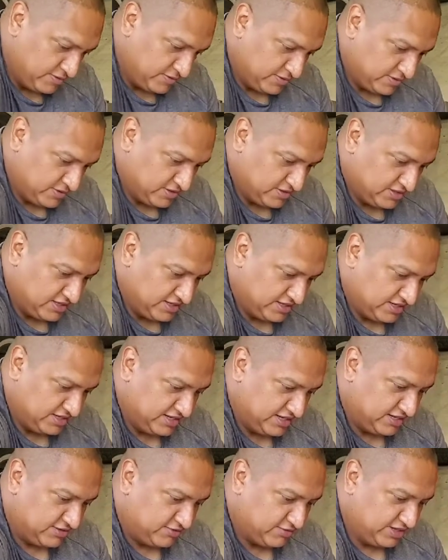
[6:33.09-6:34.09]
Just clean the
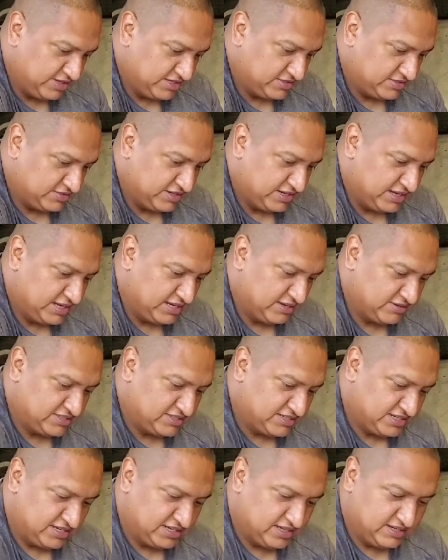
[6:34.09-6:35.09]
grease on the
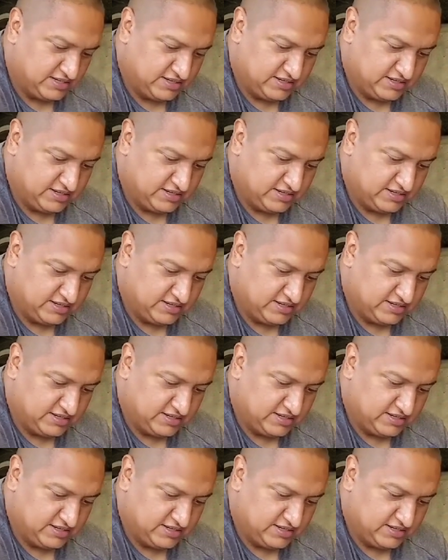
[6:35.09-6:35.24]
outside.